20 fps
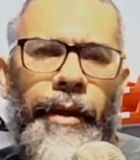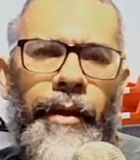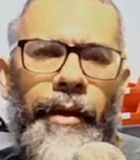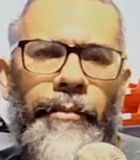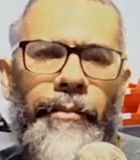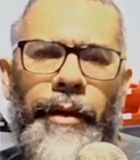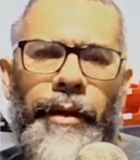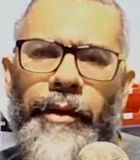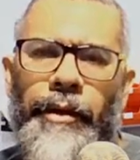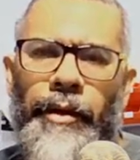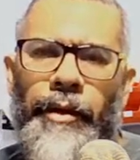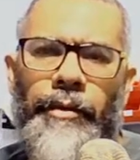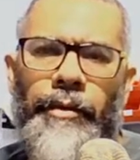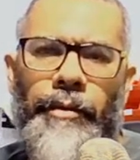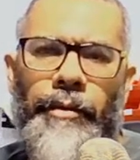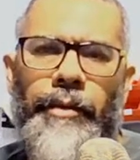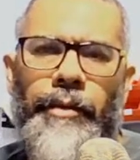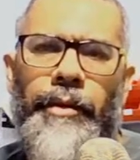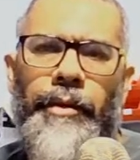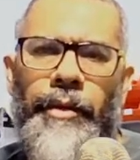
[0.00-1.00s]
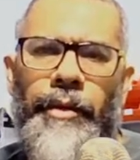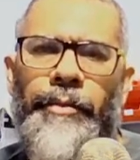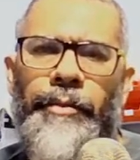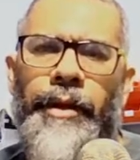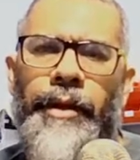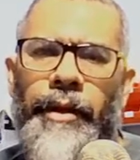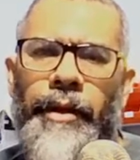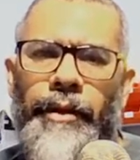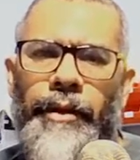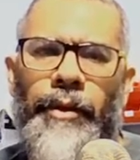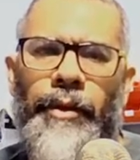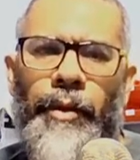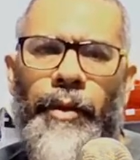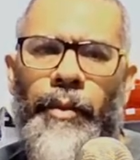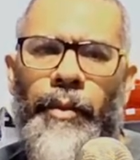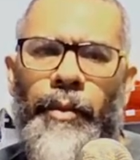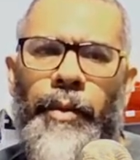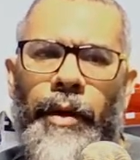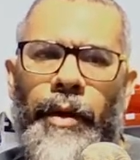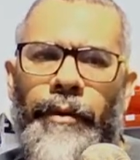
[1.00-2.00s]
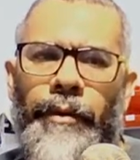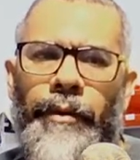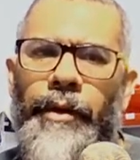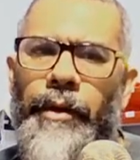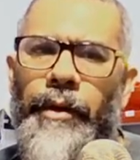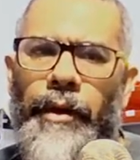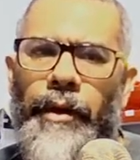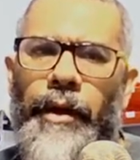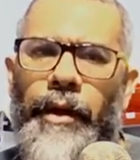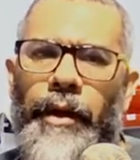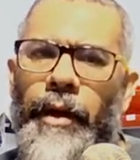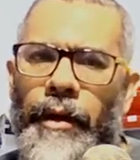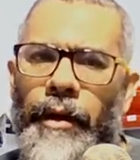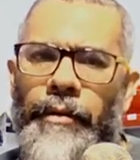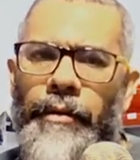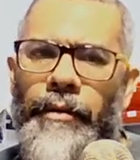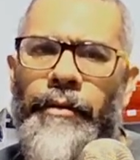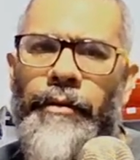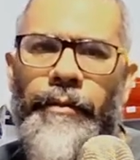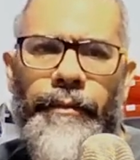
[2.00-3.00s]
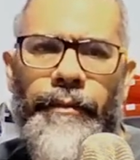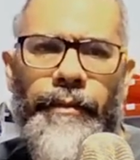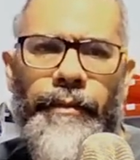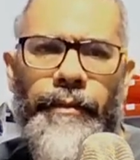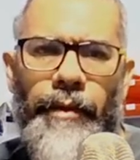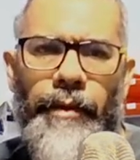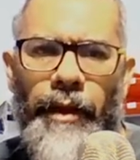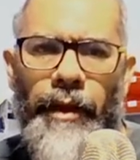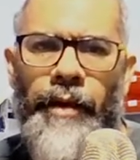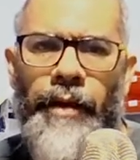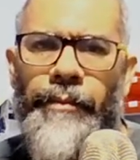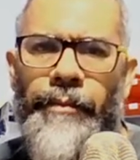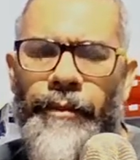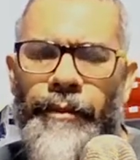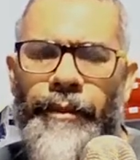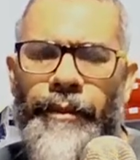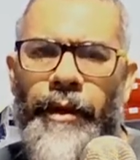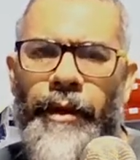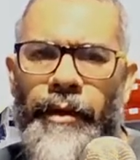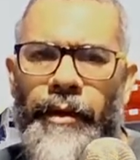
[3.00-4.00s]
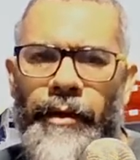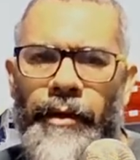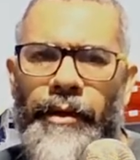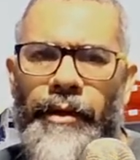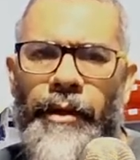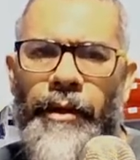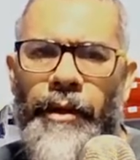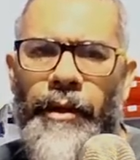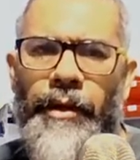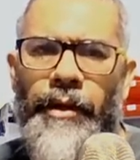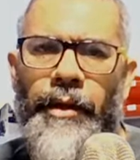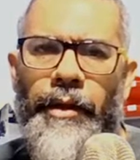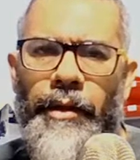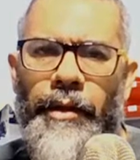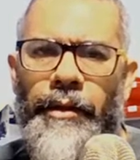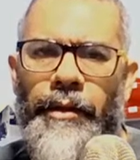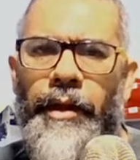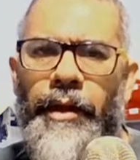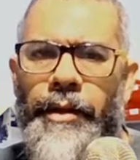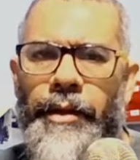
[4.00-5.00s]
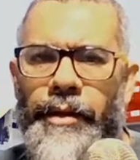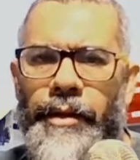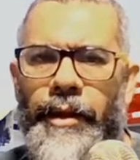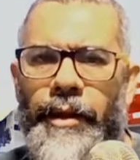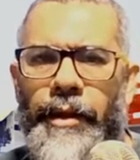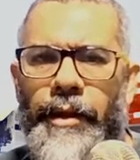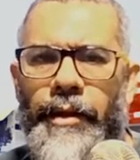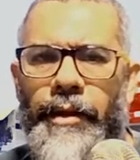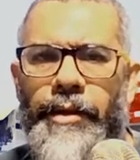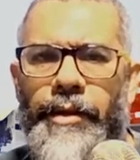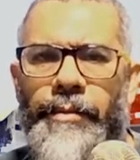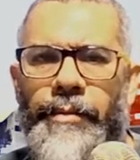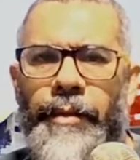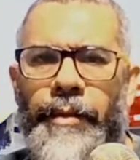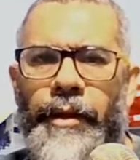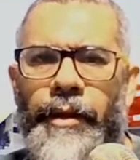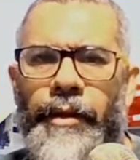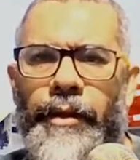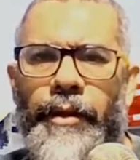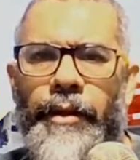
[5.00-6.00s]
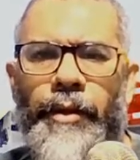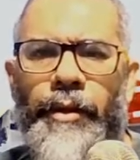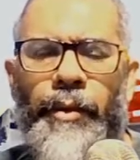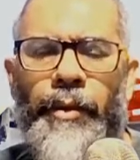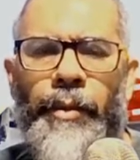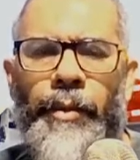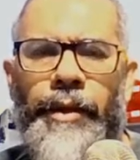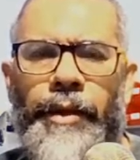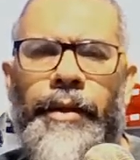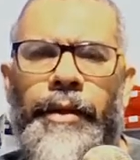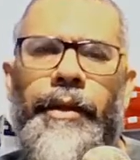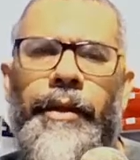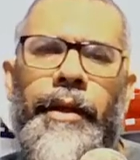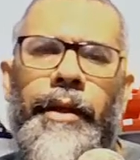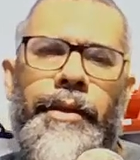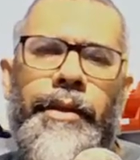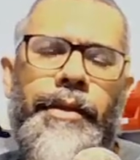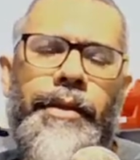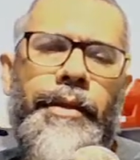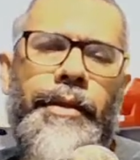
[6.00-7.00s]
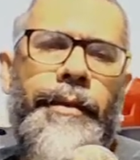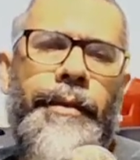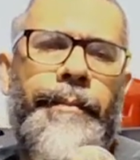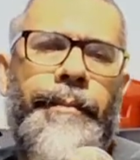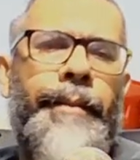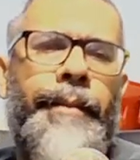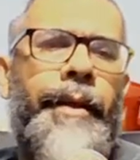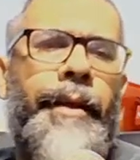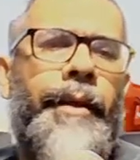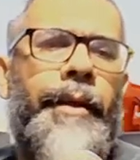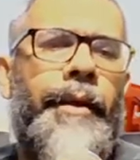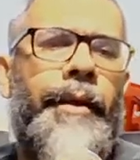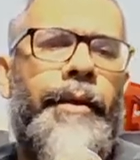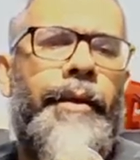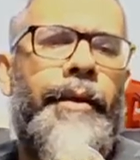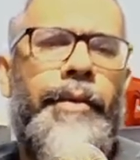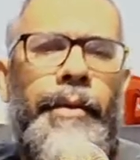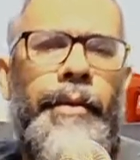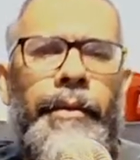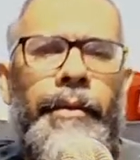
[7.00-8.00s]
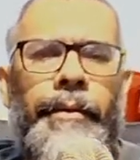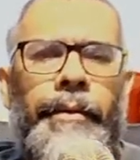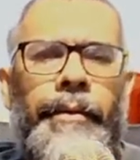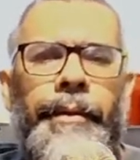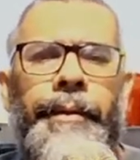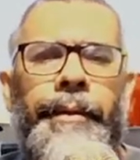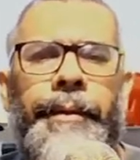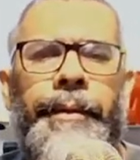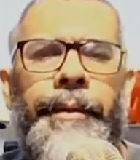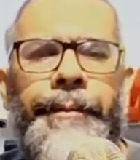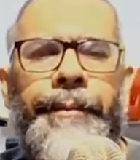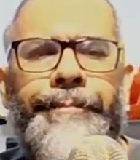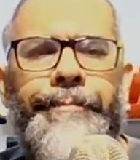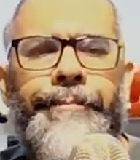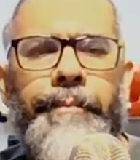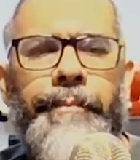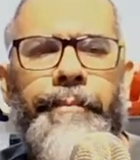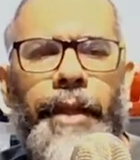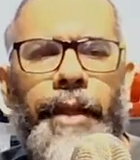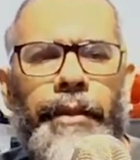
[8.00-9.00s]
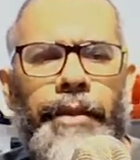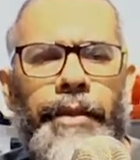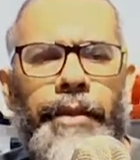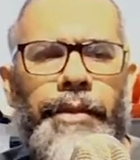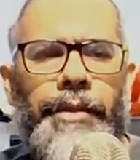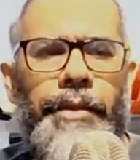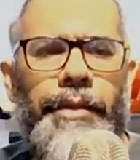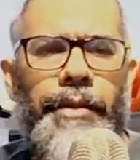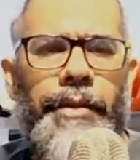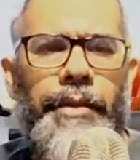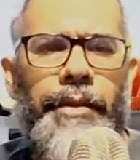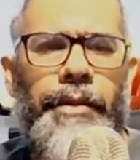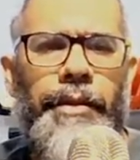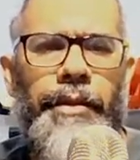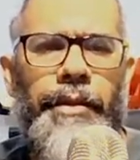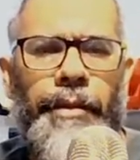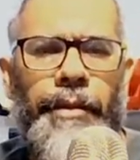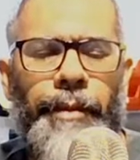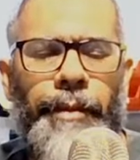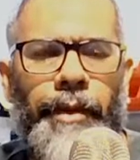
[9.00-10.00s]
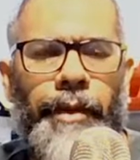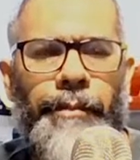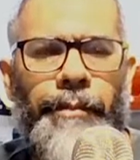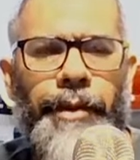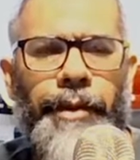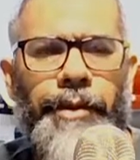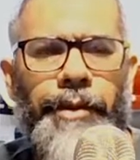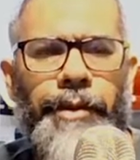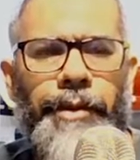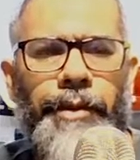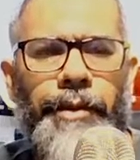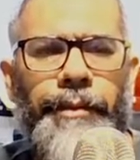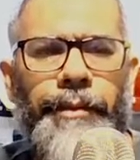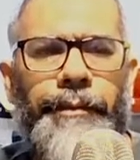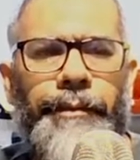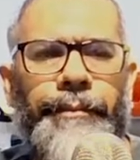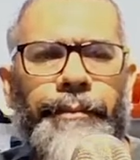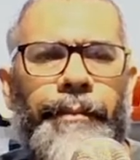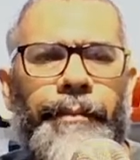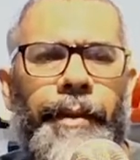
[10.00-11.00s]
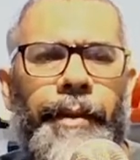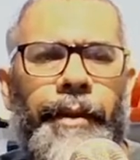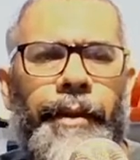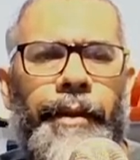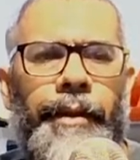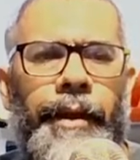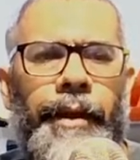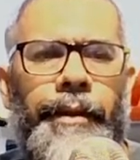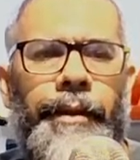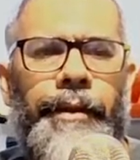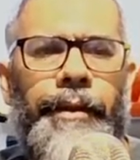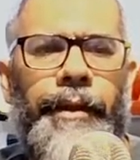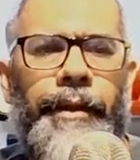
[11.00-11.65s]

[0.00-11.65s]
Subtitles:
But you may not know how amplifier does this, but what it does. So this is the typical picture that